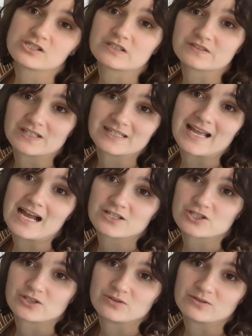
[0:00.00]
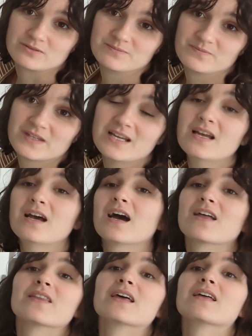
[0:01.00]
is going to catch it all.
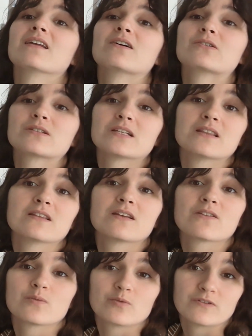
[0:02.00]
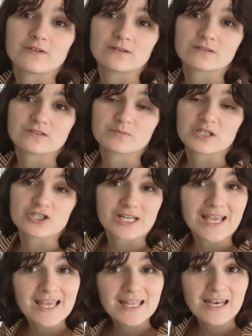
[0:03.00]
And then I'll clean the pre-filter sponge
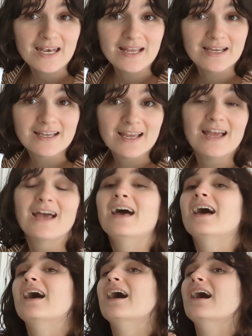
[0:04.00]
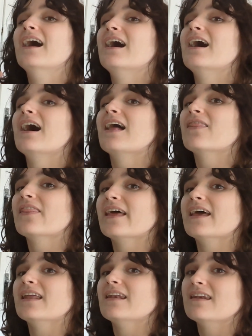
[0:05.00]
again, and
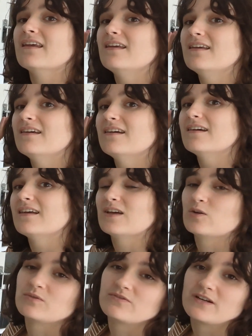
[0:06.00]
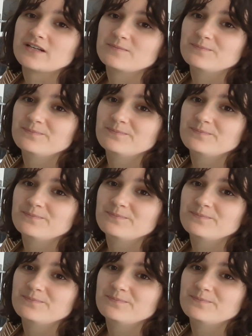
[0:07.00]
then it'll be fine.